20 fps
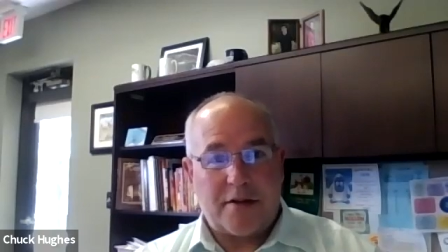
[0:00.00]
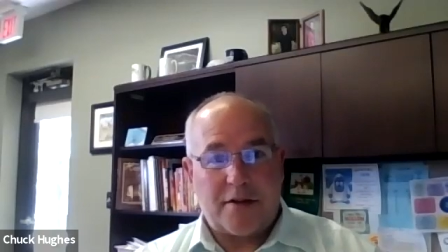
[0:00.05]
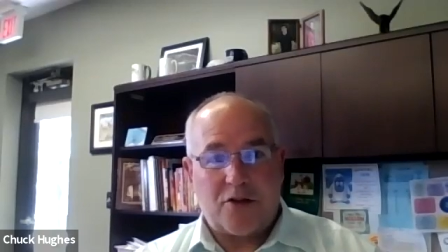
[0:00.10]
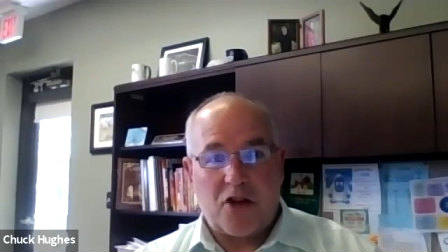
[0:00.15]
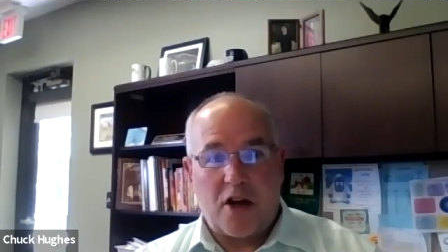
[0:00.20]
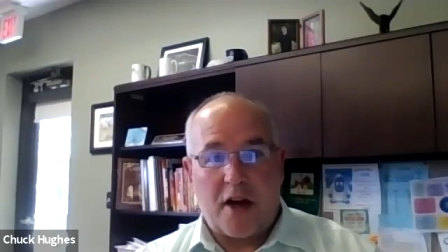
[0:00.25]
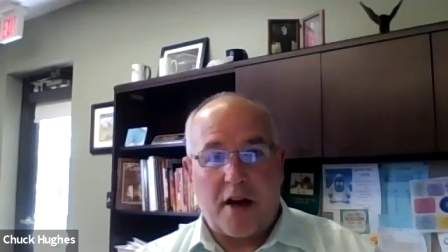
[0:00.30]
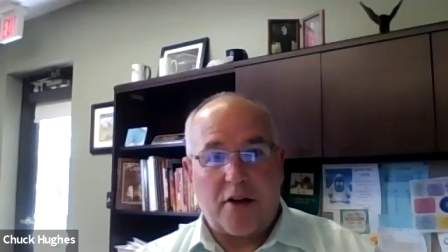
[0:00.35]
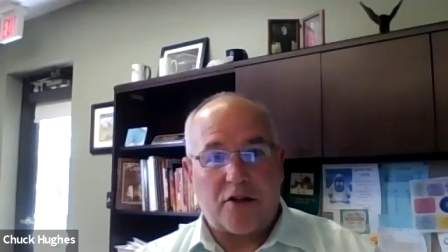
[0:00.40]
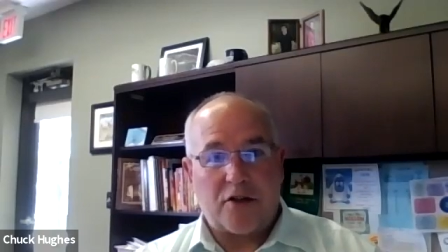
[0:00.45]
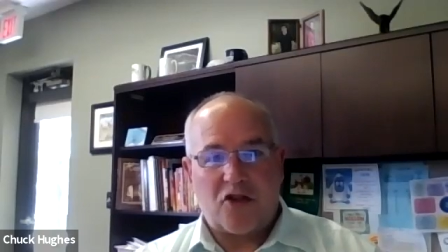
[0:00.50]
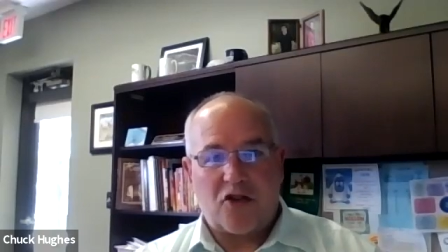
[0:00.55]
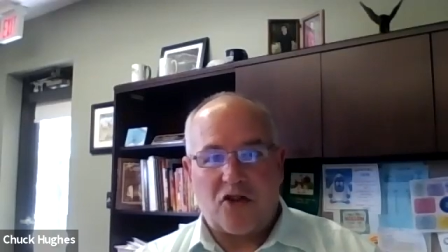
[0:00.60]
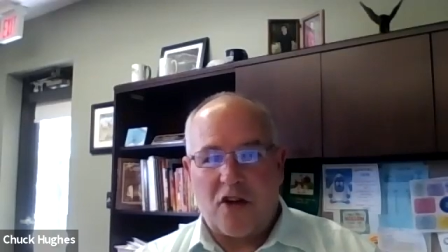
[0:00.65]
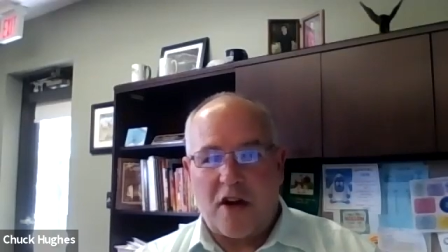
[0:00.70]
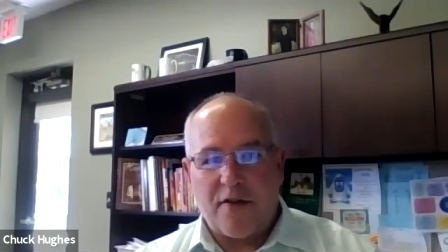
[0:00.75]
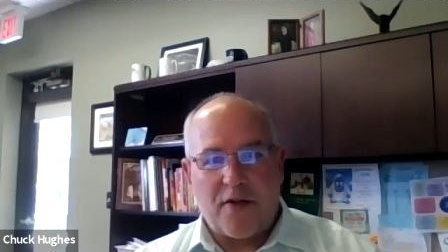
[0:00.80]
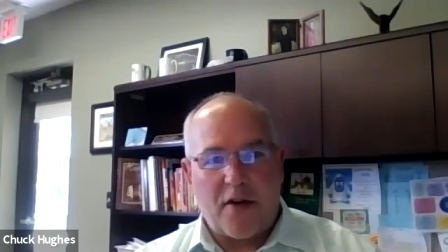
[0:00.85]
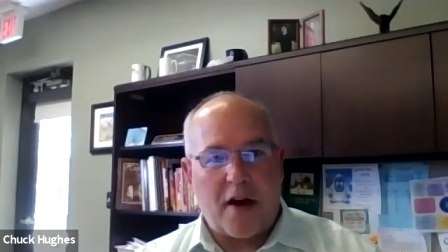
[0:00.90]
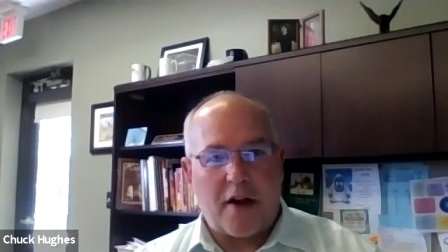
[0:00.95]
child's
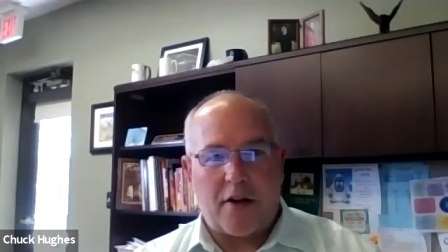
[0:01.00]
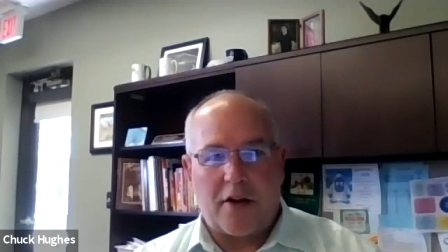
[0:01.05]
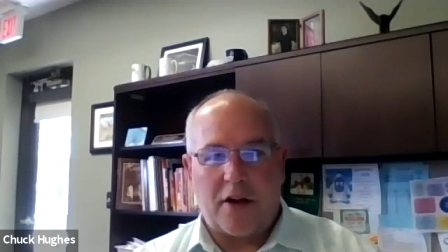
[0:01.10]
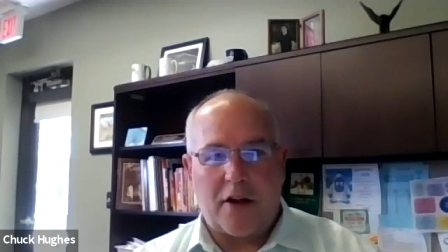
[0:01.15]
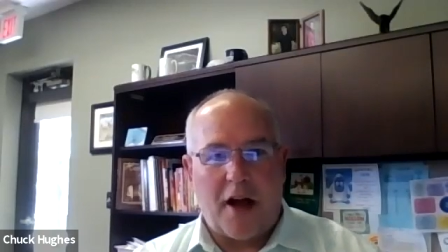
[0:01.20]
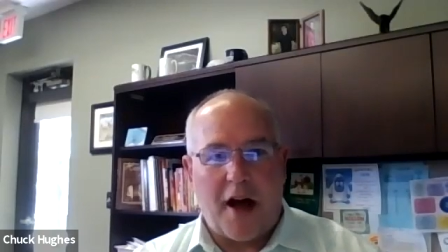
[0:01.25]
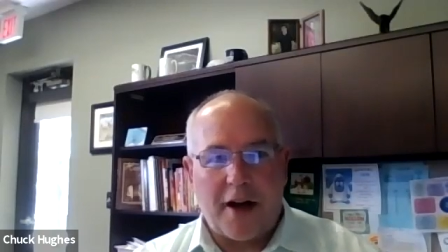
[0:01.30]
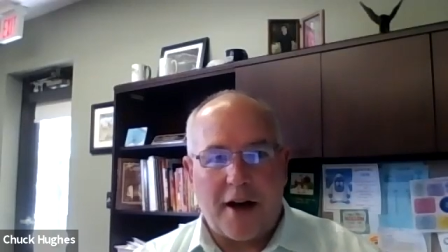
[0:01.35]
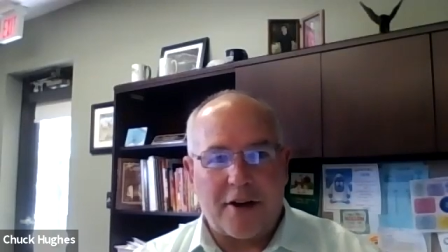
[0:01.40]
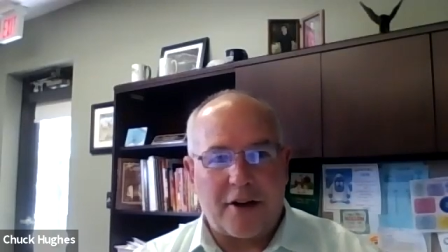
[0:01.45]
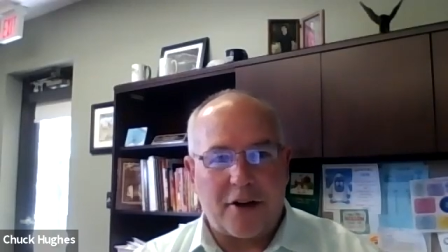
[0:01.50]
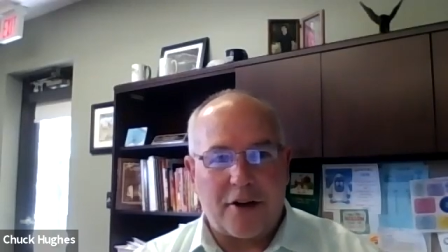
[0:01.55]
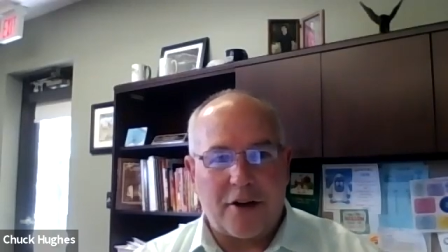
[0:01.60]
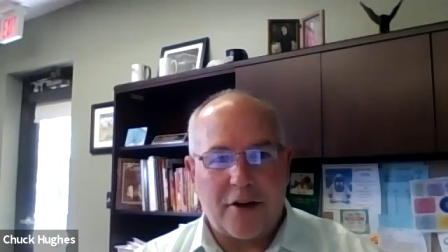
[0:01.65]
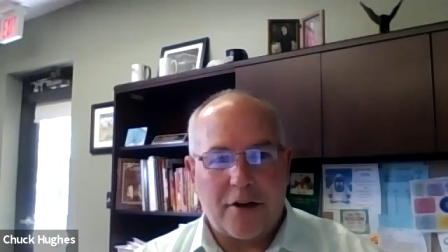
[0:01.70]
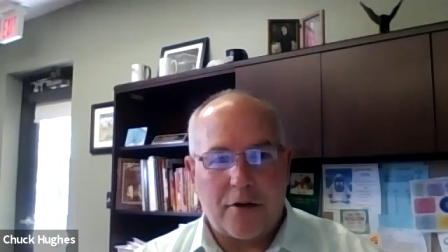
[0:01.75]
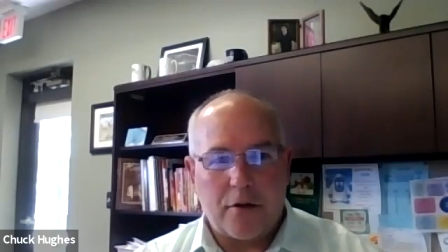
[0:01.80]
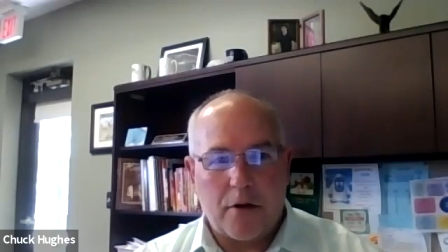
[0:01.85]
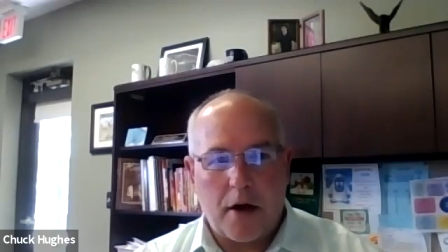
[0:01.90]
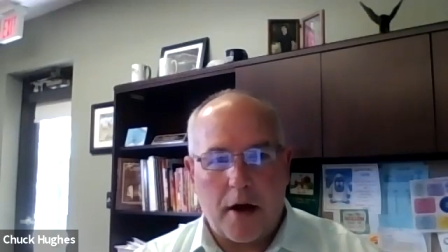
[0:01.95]
stuff out of the locker,
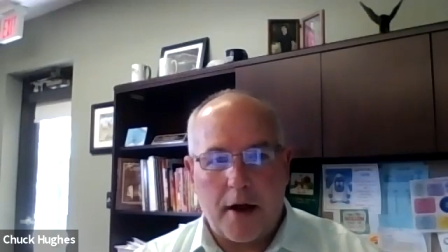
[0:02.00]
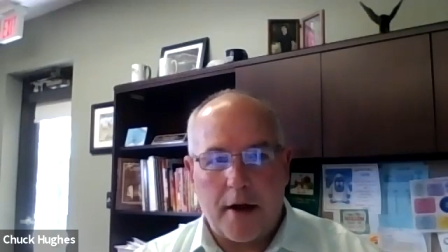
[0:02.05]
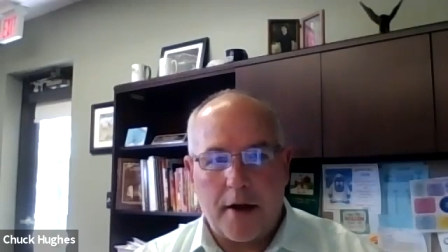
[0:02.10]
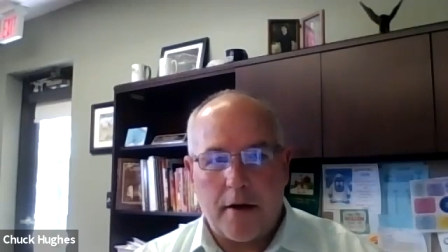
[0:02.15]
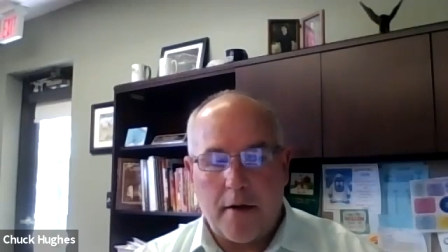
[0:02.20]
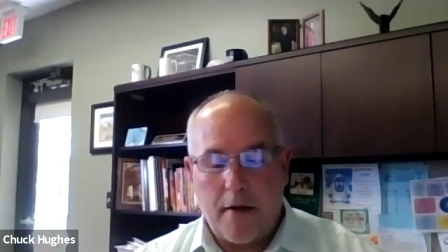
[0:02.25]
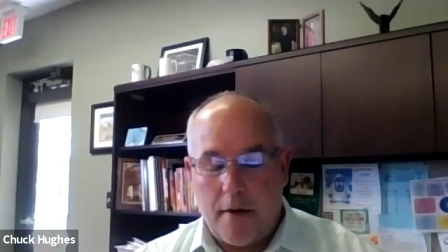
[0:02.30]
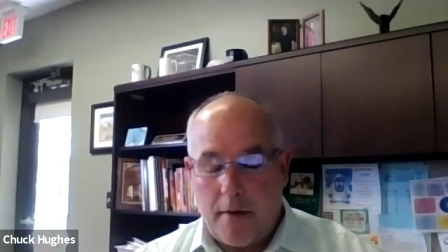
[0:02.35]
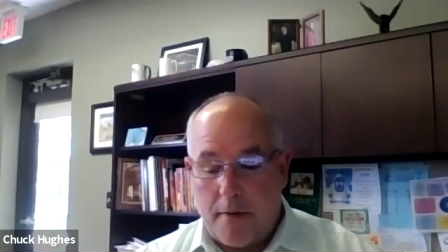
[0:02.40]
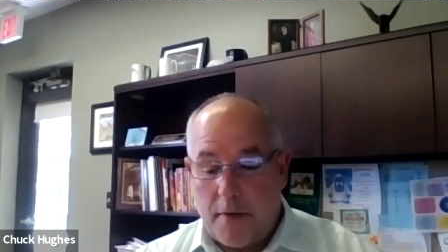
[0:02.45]
right?